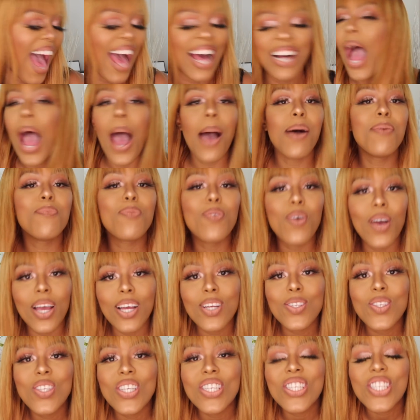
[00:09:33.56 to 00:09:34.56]
I'm
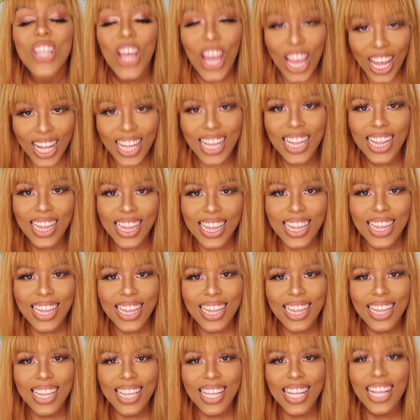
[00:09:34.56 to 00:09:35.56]
going to jail.
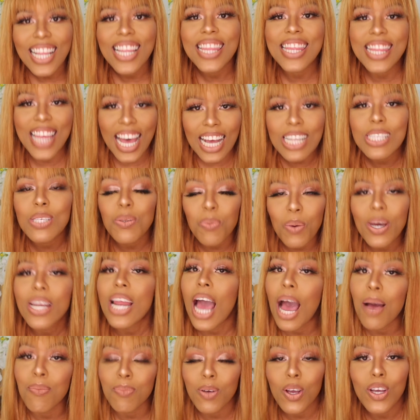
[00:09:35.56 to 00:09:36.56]
That's what
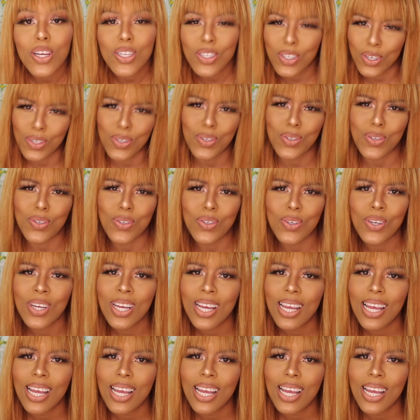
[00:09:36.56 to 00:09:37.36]
I'm going to do.